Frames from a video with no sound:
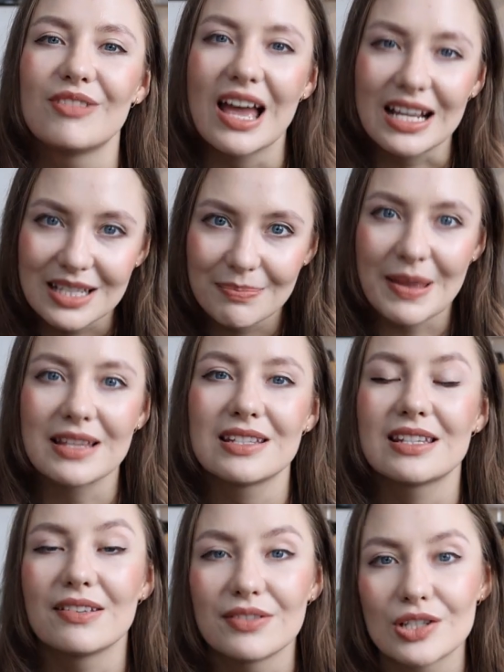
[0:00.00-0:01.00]

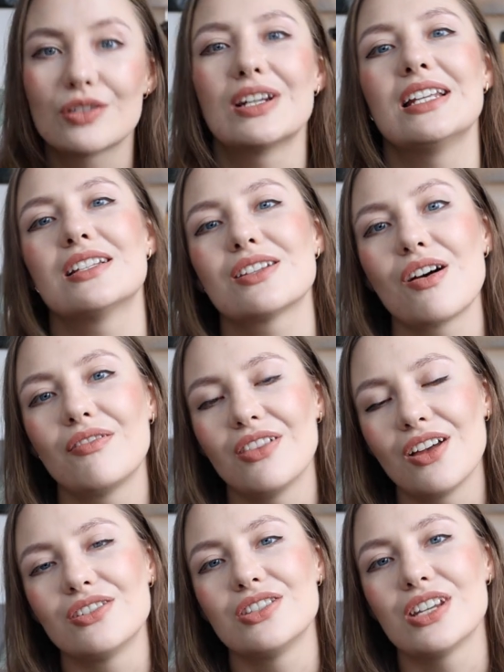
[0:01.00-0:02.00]
expensive streets of
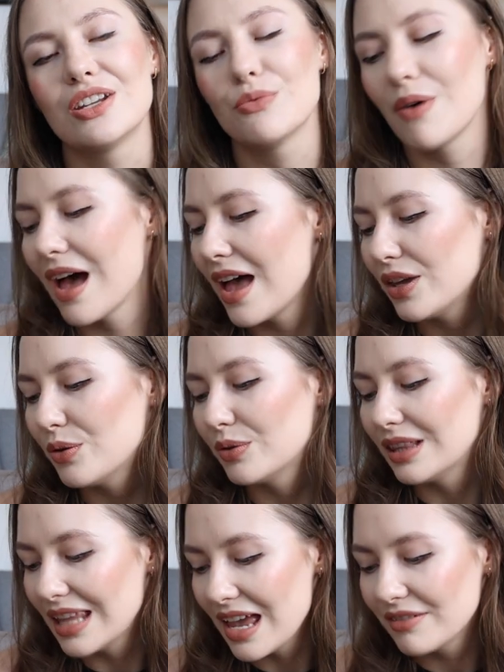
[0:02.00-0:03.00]
London where you
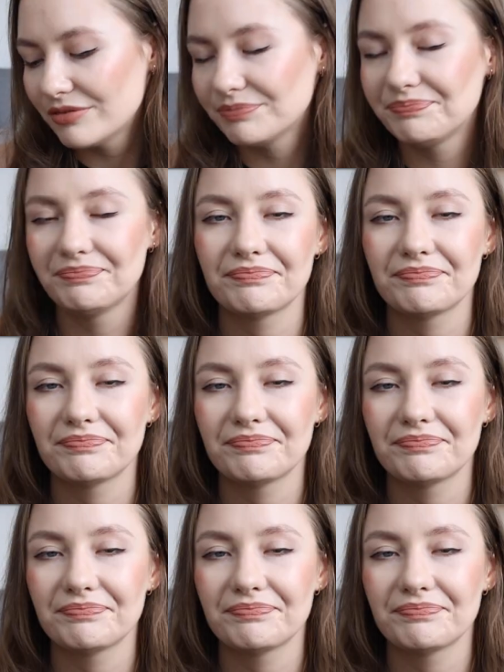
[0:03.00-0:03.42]
would live.